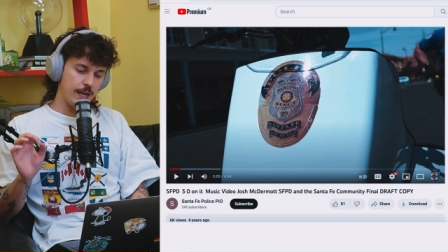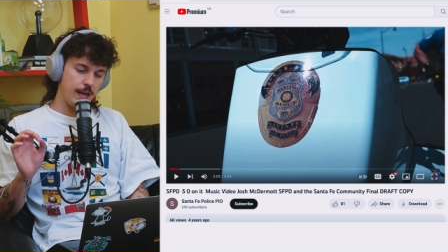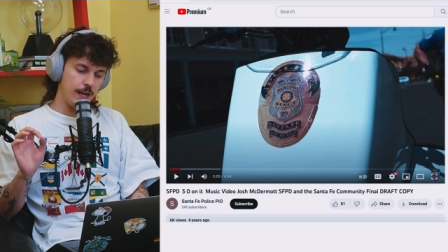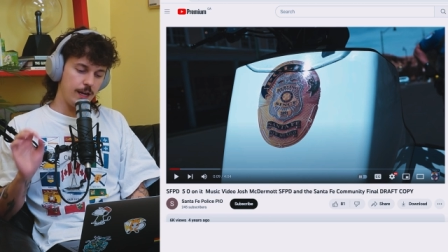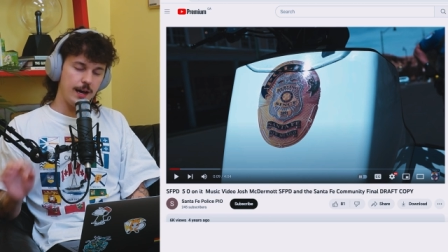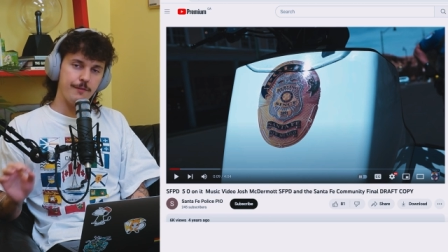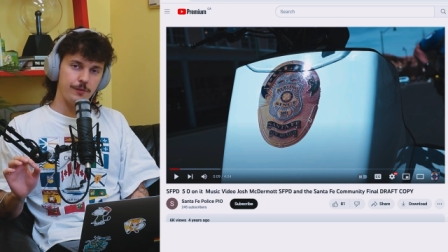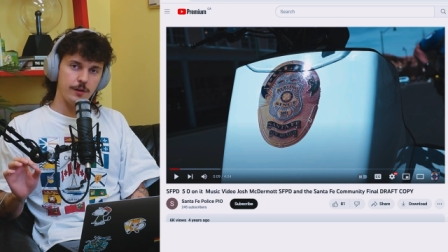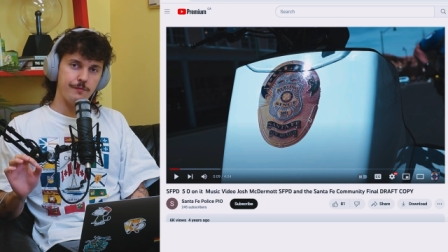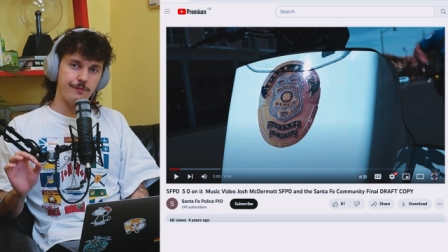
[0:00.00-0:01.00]
a
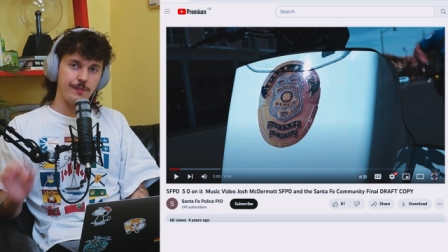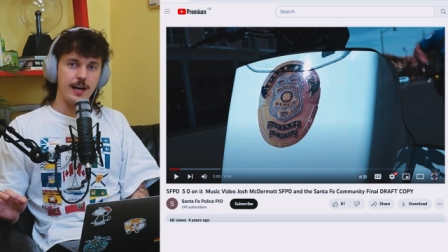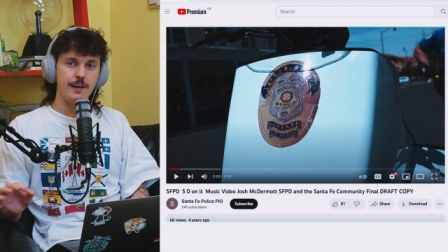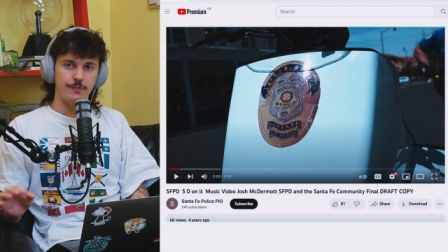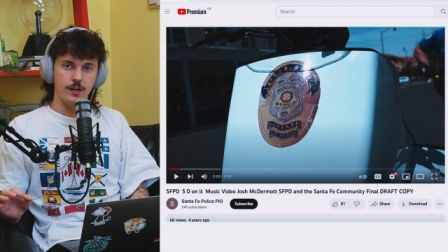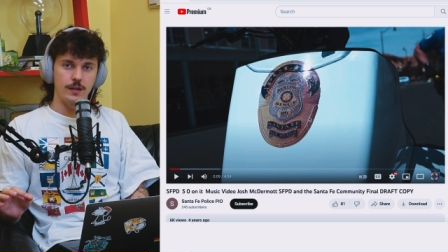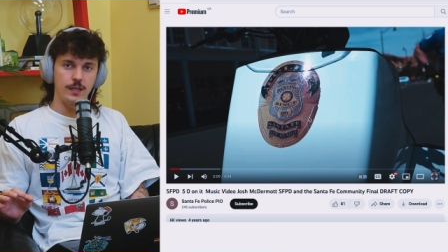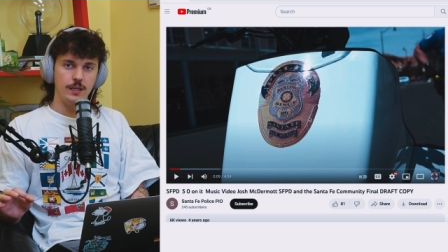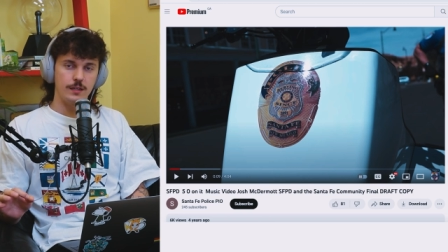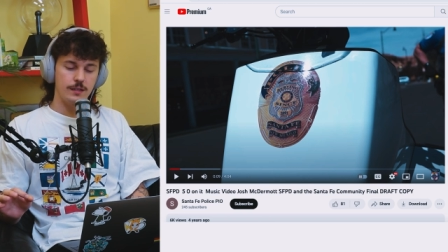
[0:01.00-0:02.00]
cover of Five on
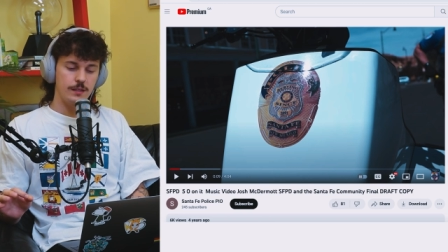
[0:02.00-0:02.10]
It.